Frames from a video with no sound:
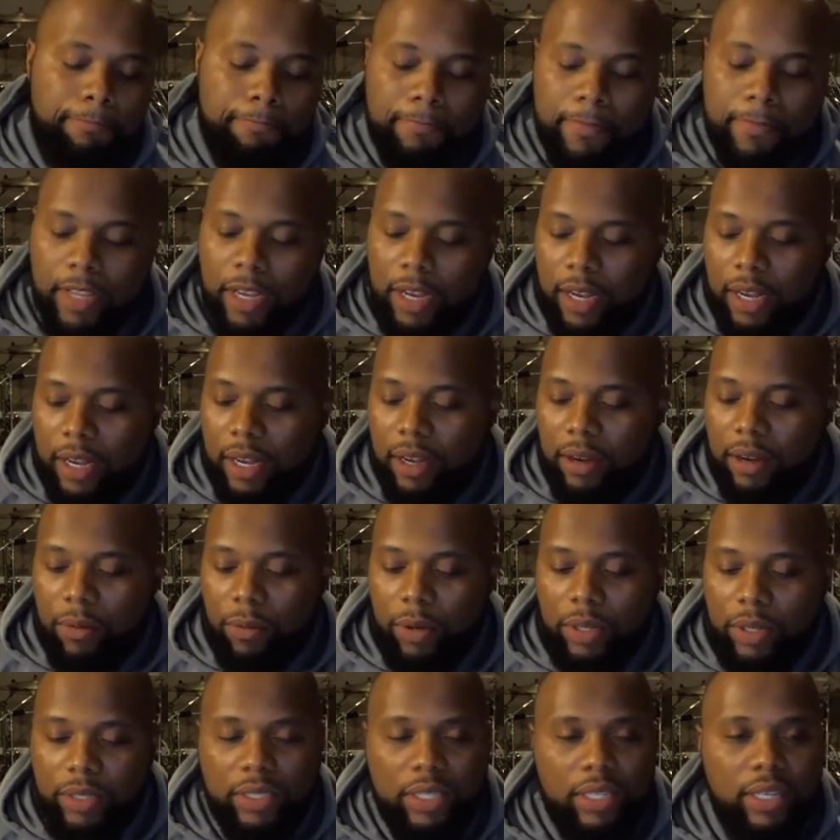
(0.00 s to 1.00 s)

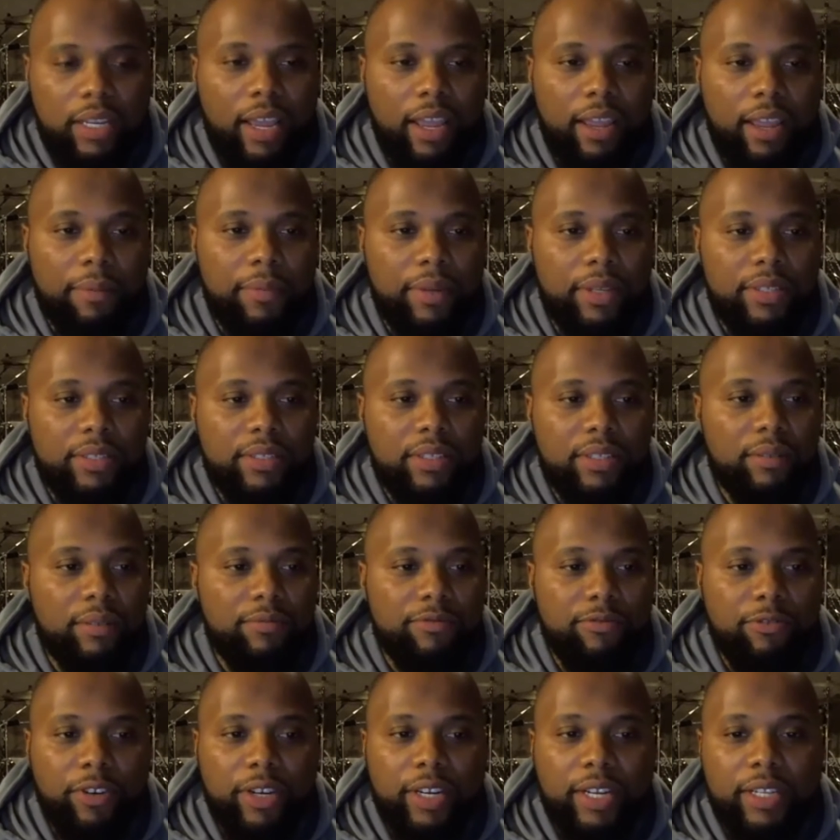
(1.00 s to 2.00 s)
was He gave me some
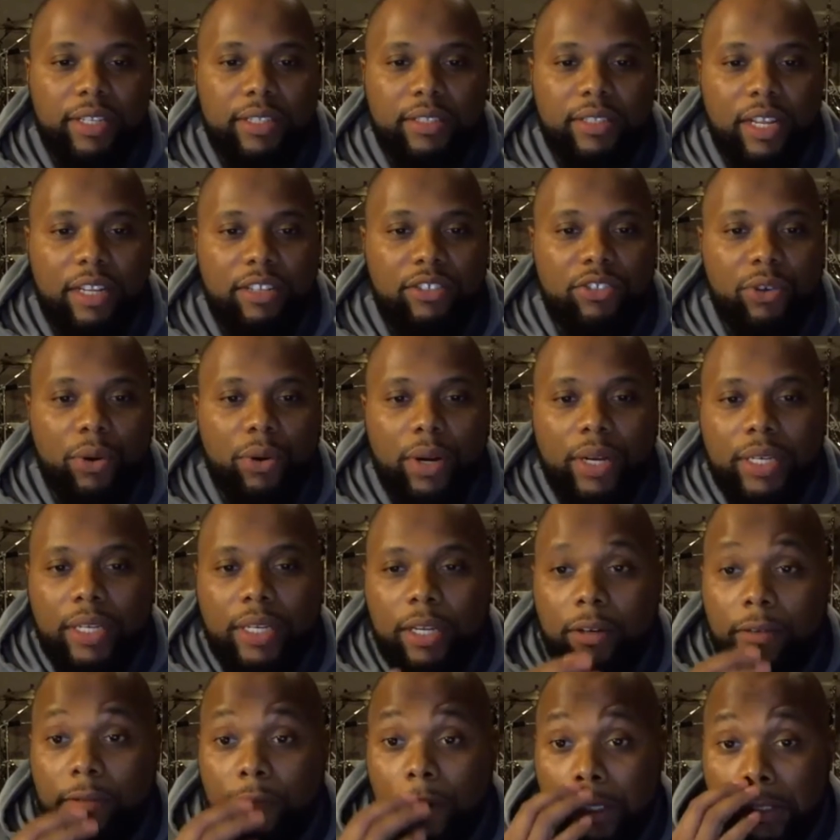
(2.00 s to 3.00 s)
friends. I joined
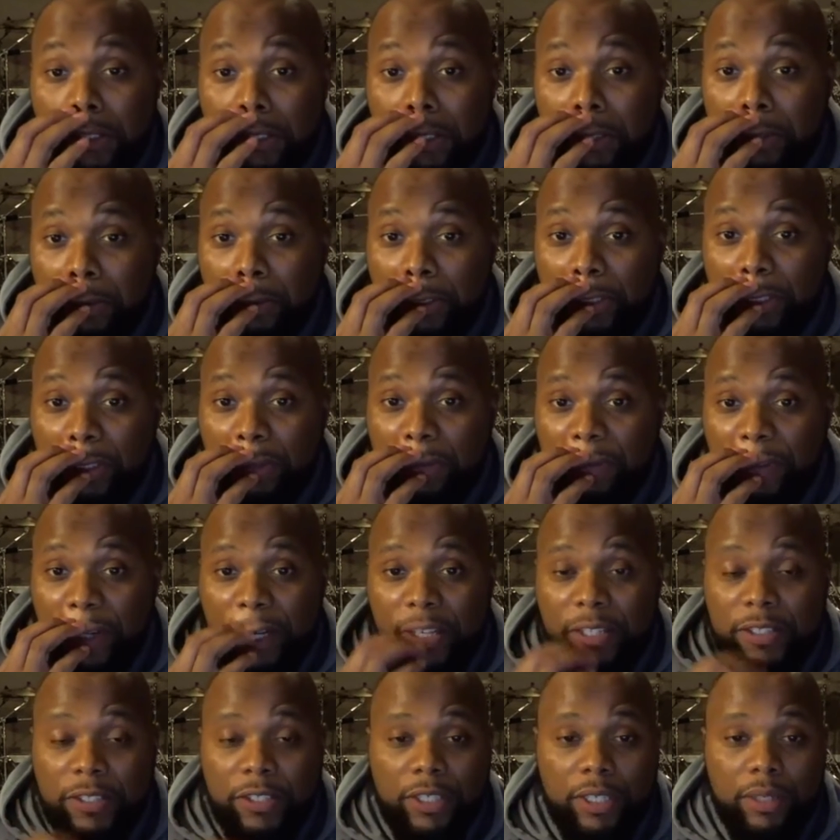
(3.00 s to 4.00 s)
InterVarsity Christian
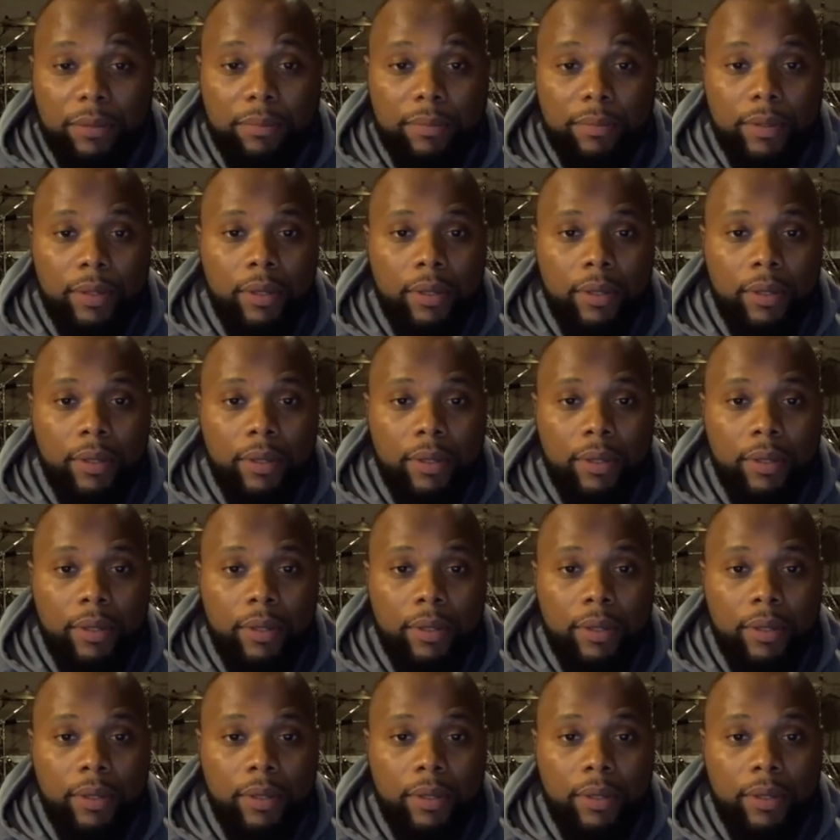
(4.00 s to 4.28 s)
Fellowship.